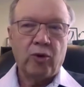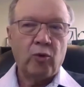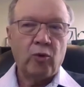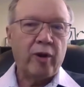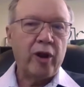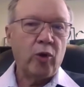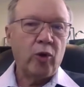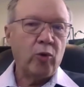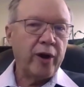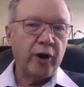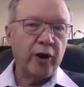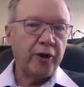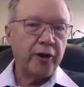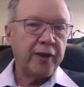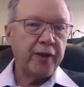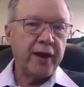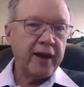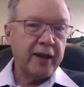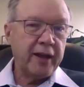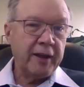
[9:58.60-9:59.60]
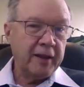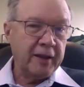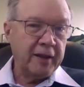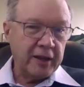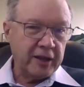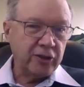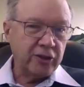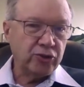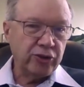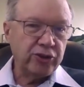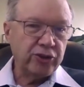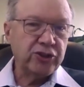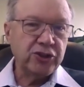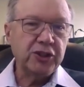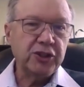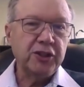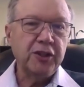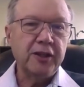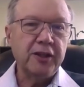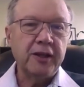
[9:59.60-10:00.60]
We're well aware of that and the
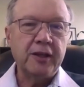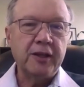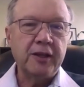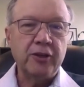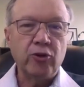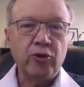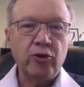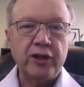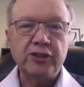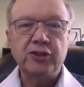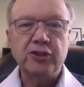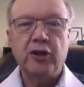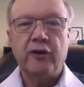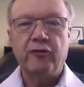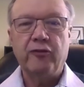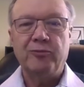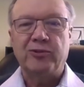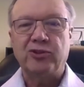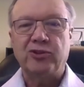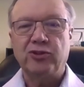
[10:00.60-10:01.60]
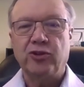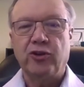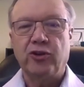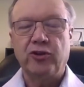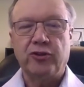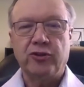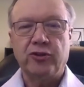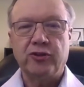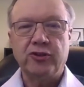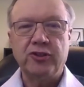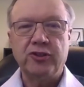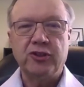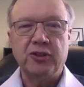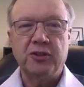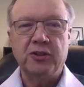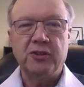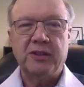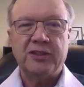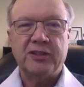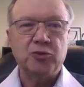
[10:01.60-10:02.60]
interest in the U.S. government circles,
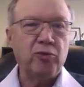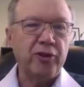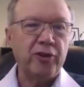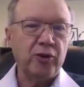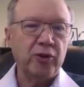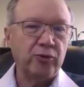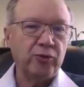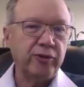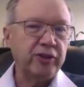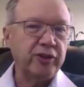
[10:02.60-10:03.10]
and that's one of the